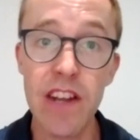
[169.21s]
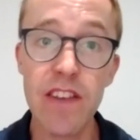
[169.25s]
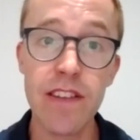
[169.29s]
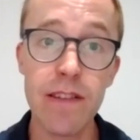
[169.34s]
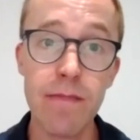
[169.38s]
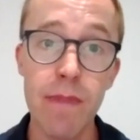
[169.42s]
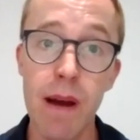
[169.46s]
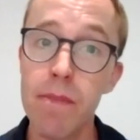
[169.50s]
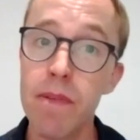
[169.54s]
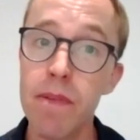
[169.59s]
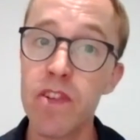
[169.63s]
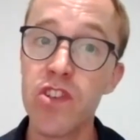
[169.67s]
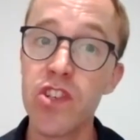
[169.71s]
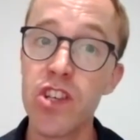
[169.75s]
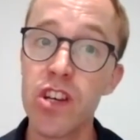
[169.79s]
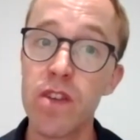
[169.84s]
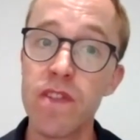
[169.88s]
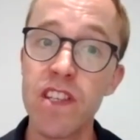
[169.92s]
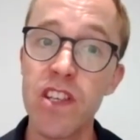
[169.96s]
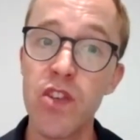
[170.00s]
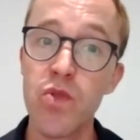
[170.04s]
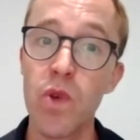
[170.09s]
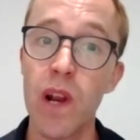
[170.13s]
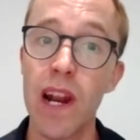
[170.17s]
some ambulance
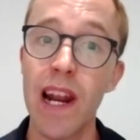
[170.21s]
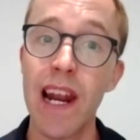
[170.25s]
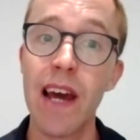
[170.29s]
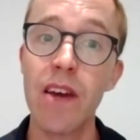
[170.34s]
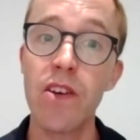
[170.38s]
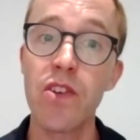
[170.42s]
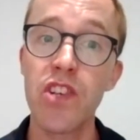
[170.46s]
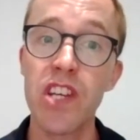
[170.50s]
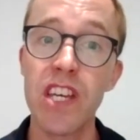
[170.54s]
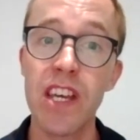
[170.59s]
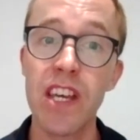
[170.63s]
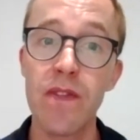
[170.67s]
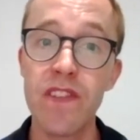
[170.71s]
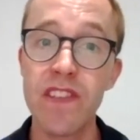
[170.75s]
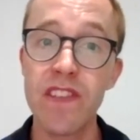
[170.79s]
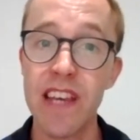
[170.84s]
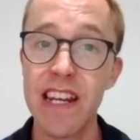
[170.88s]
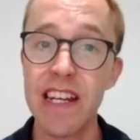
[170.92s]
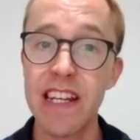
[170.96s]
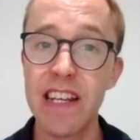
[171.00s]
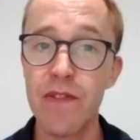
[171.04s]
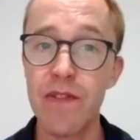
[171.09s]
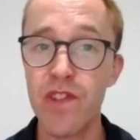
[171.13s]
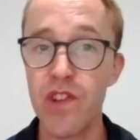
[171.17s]
services will allow you to give
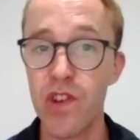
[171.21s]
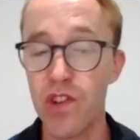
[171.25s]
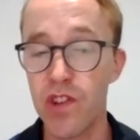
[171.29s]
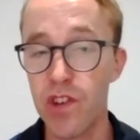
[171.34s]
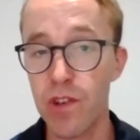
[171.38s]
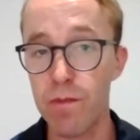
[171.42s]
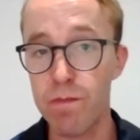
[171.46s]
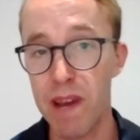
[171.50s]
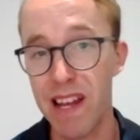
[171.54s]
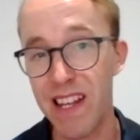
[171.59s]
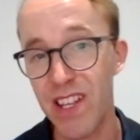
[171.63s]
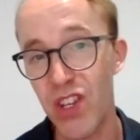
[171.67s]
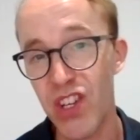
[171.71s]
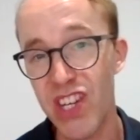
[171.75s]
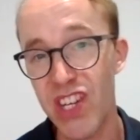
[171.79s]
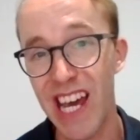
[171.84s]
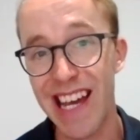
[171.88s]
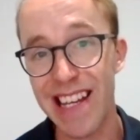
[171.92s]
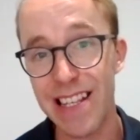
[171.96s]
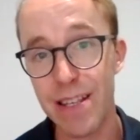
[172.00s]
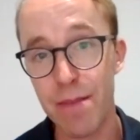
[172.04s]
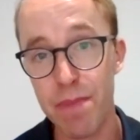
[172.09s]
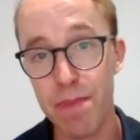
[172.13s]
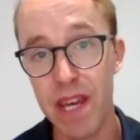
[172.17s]
sedatives such as
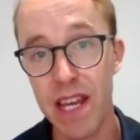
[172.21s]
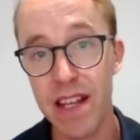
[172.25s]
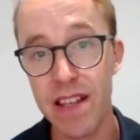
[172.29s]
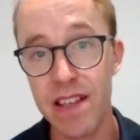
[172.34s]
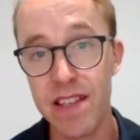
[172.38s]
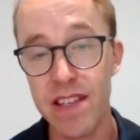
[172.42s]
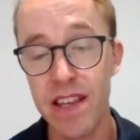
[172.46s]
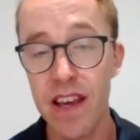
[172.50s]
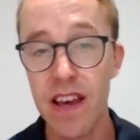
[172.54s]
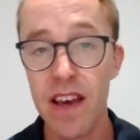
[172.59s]
benzodiazepines